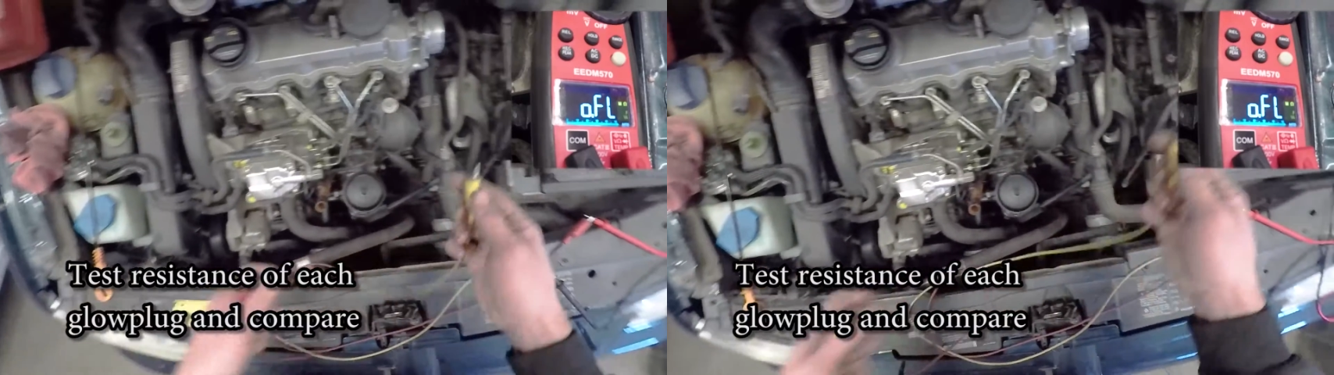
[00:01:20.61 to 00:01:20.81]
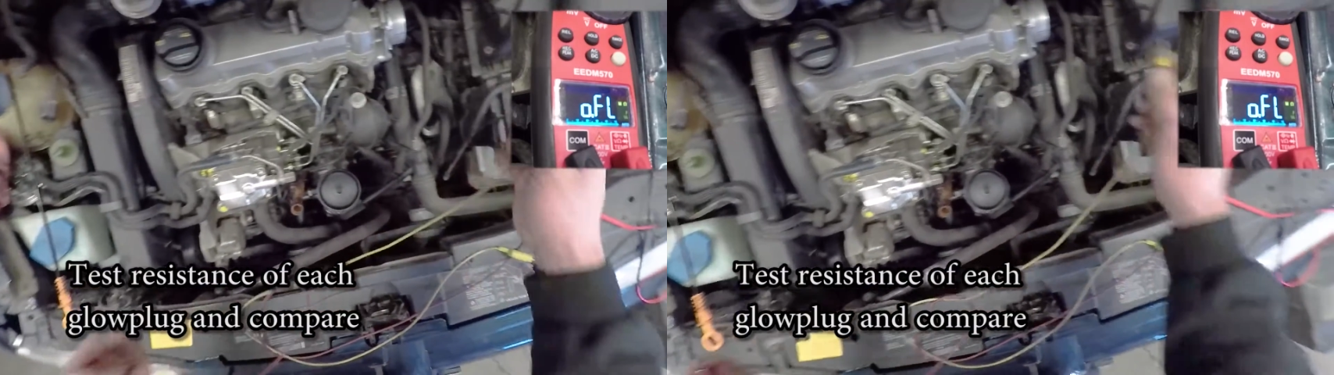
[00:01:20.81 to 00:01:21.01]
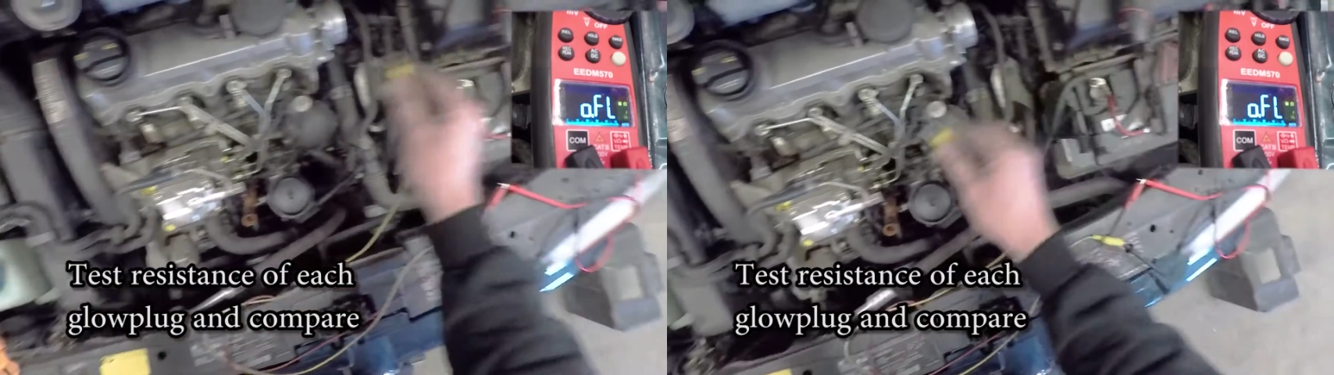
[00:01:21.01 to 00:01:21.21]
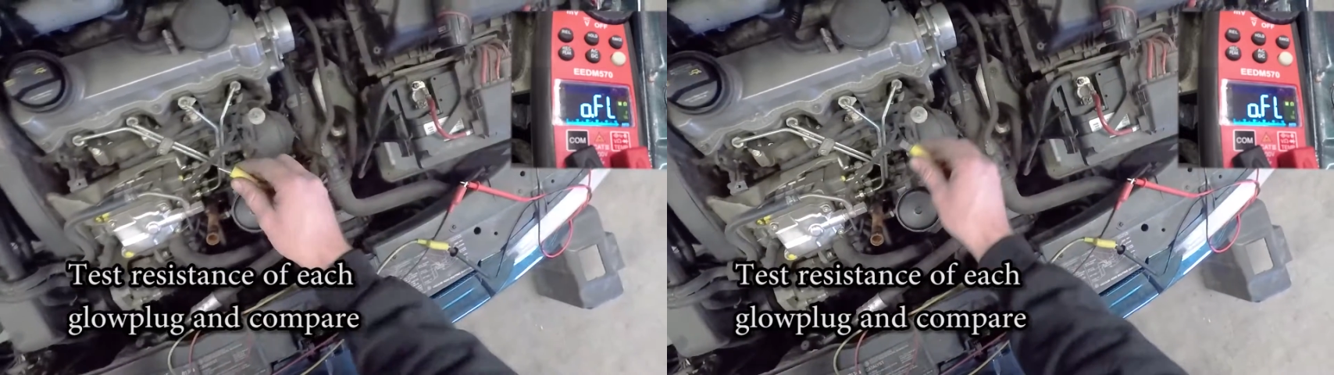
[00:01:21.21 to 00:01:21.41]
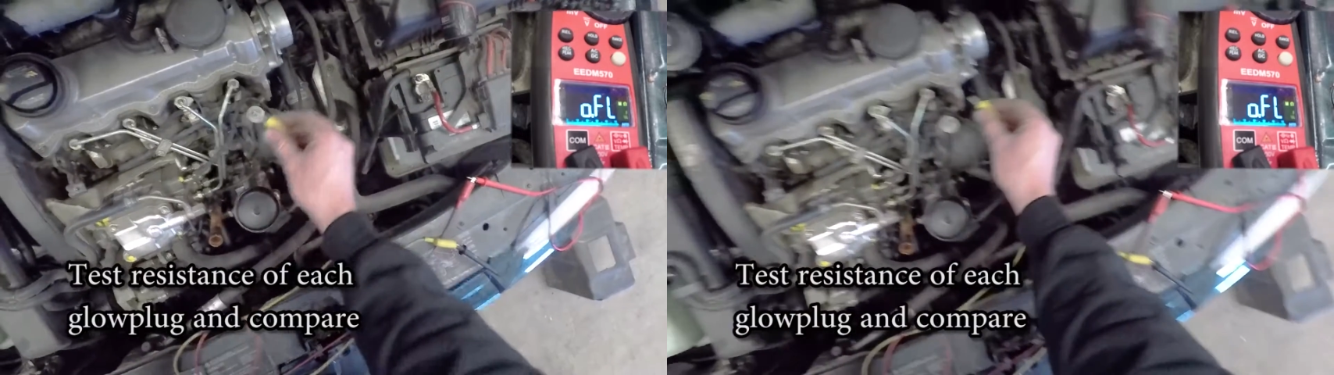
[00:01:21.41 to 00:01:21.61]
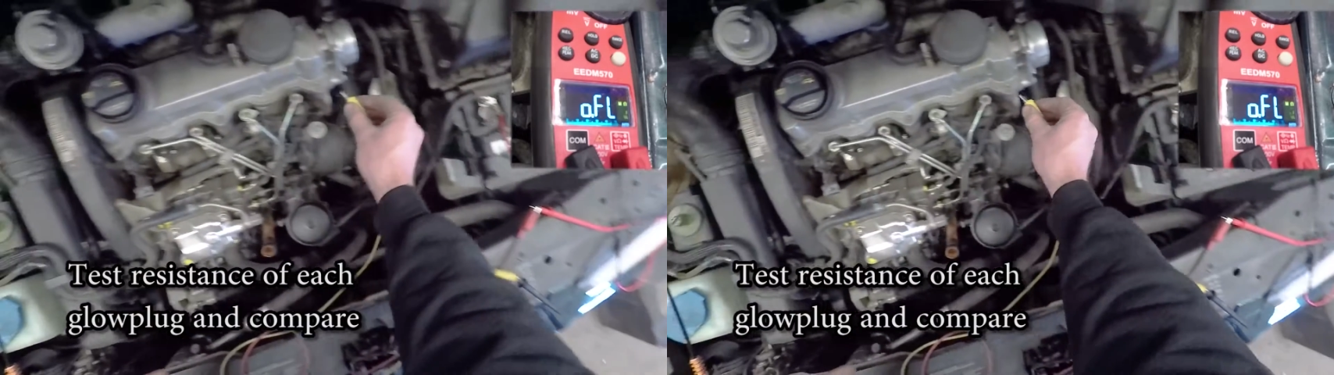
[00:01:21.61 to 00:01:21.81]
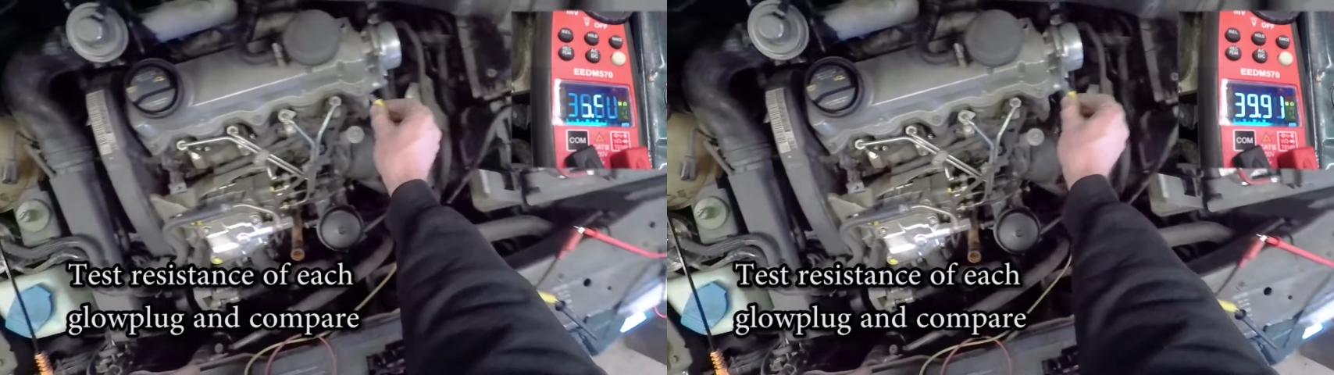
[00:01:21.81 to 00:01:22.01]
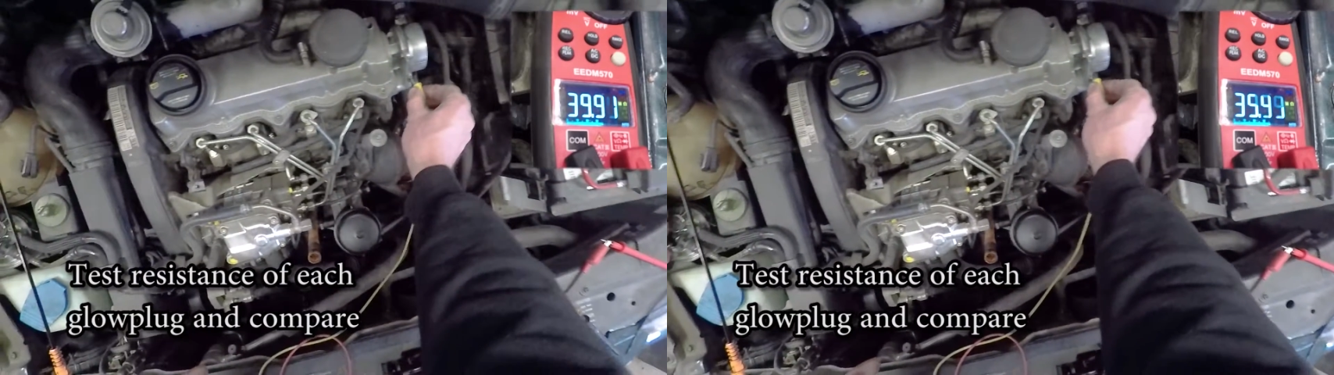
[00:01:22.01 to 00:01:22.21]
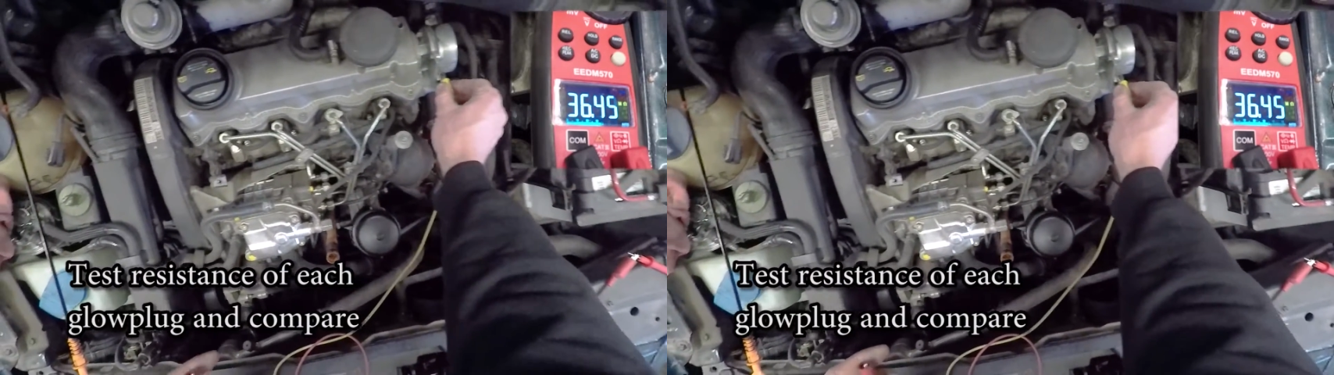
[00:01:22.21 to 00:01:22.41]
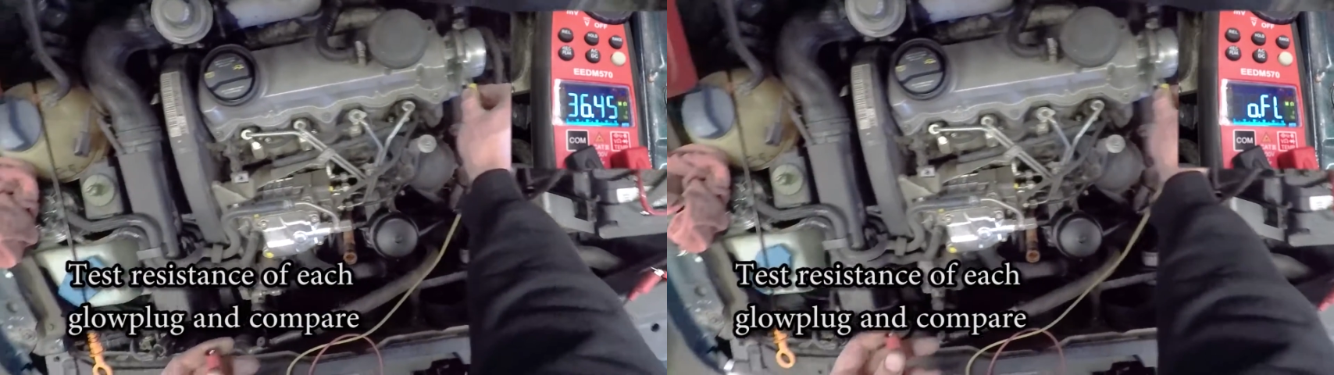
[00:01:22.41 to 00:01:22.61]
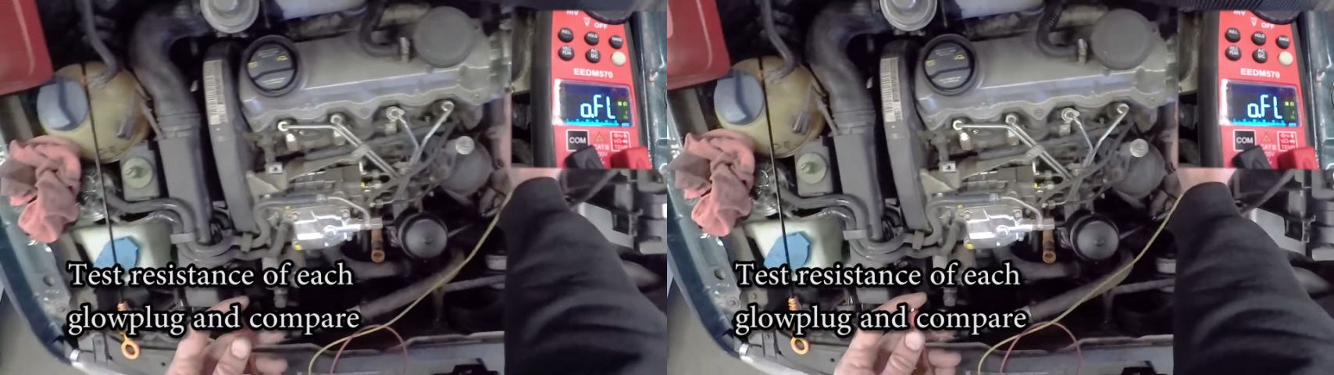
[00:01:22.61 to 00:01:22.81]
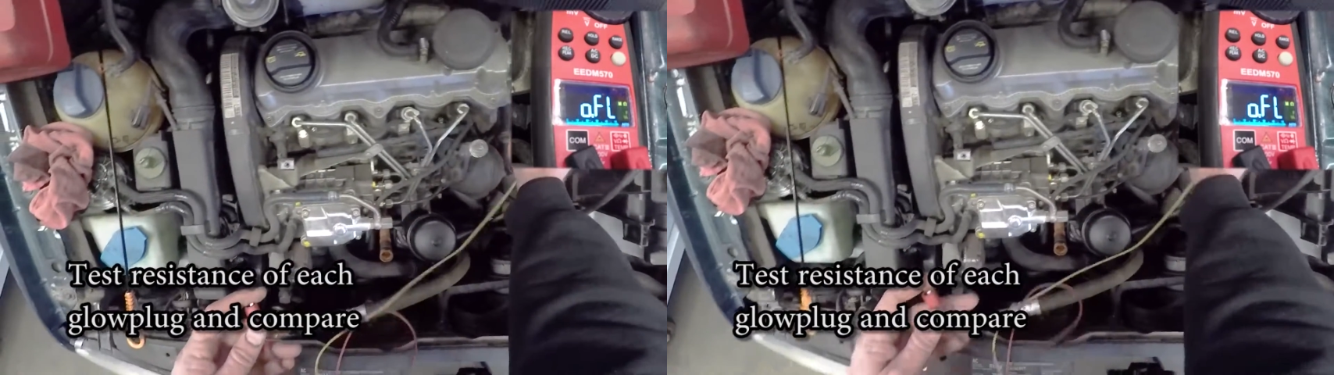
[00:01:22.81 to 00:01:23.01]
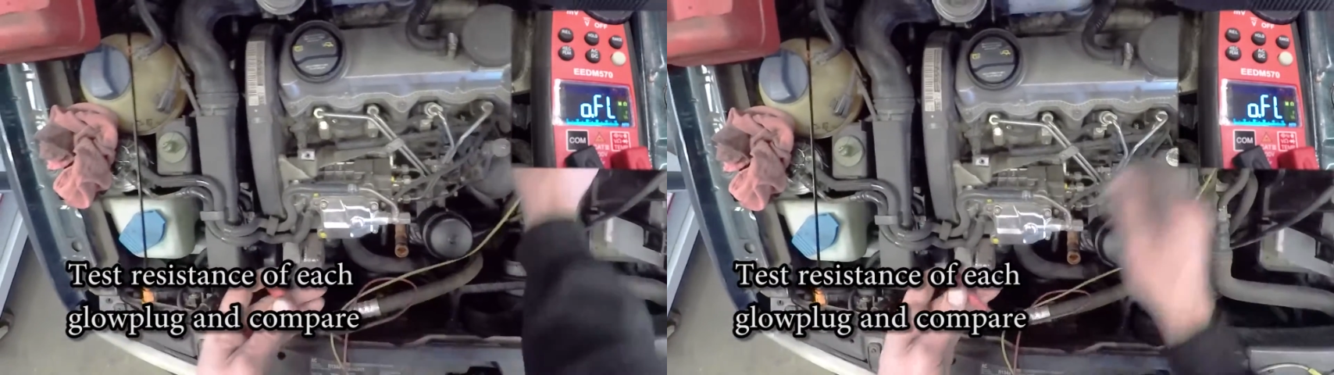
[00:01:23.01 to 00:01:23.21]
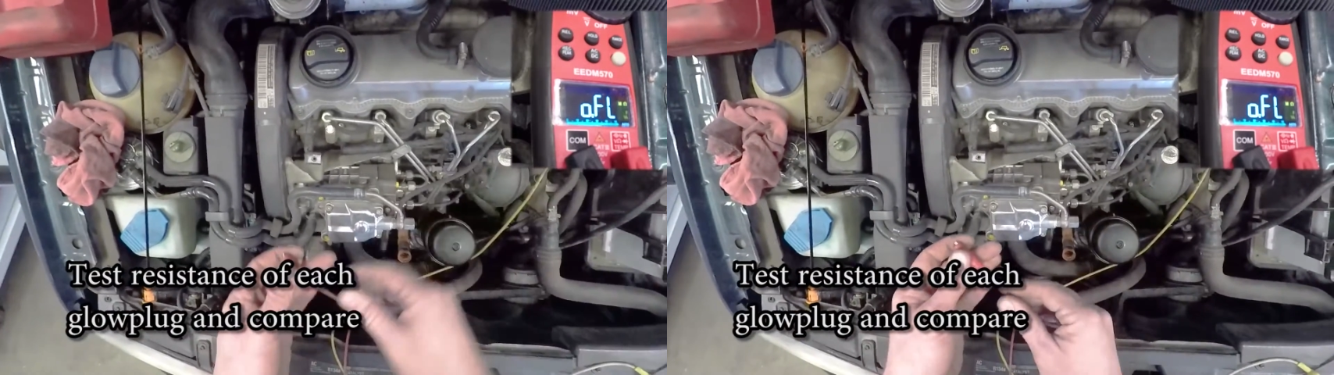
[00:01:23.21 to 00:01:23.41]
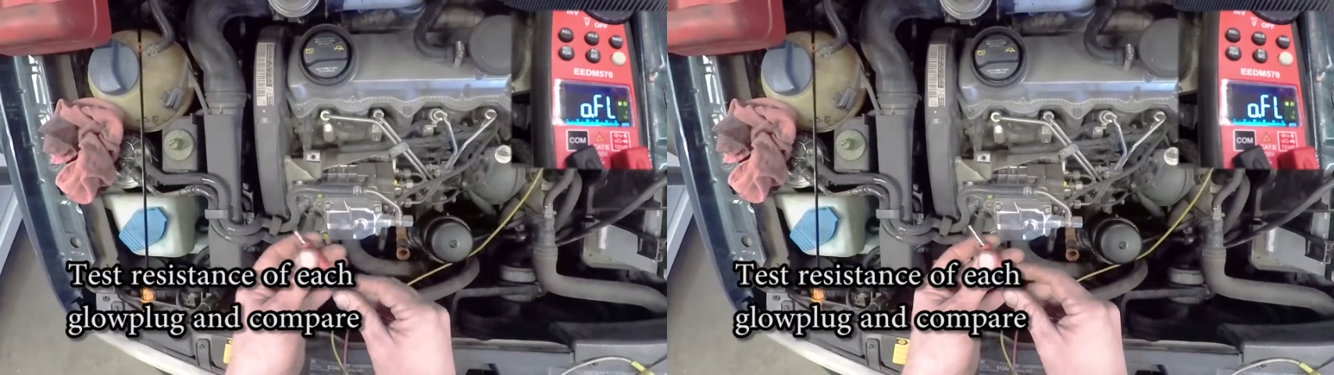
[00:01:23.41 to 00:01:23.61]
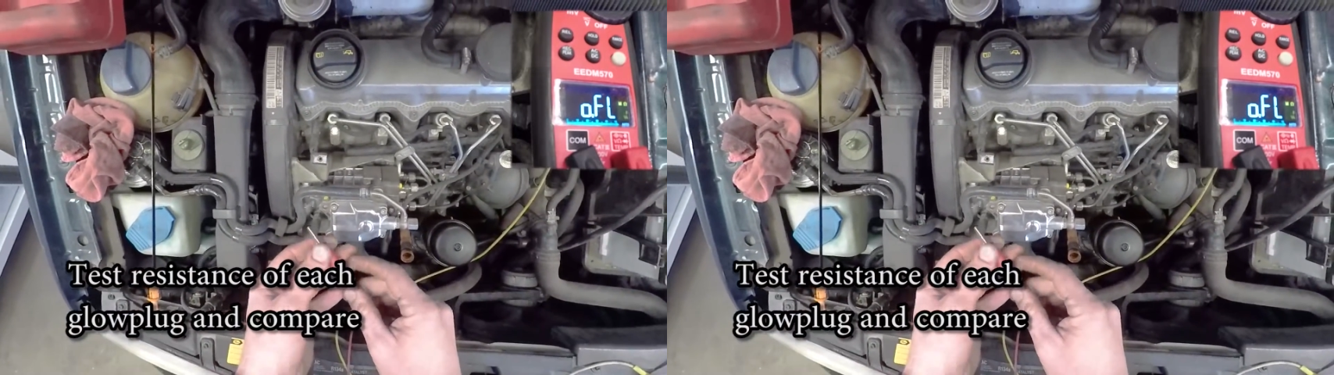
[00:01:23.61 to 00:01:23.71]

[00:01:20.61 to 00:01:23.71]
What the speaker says: (no speaker visible)